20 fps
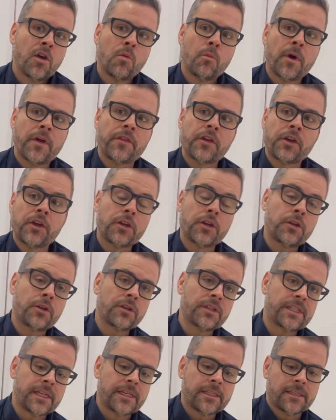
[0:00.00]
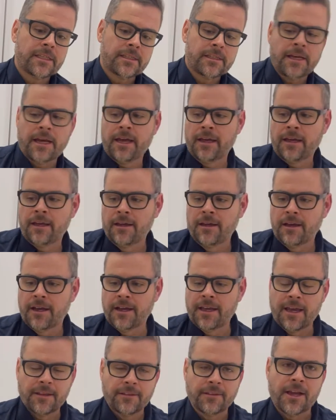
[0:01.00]
But the good news is that,
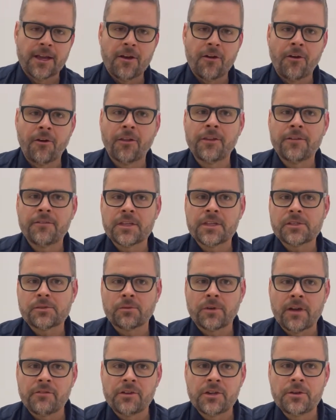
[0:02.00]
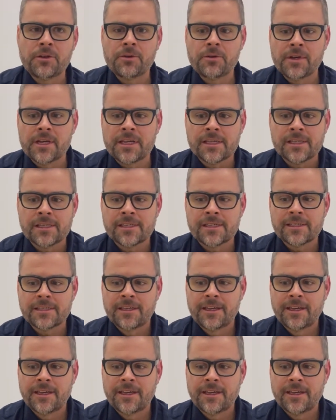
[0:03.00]
again, like, all of this revenue is